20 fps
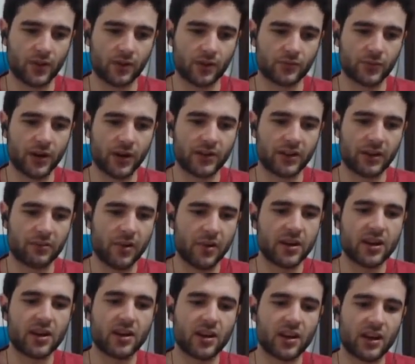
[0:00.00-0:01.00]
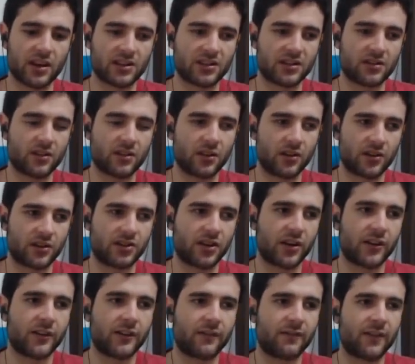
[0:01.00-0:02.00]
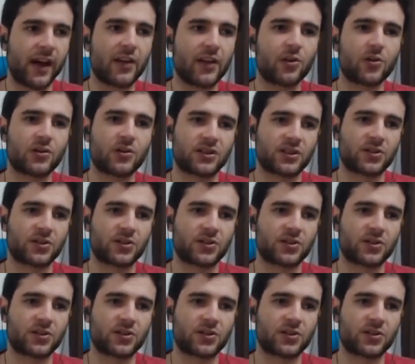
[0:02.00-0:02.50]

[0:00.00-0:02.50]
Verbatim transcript: right? The money is, or sorry, the value is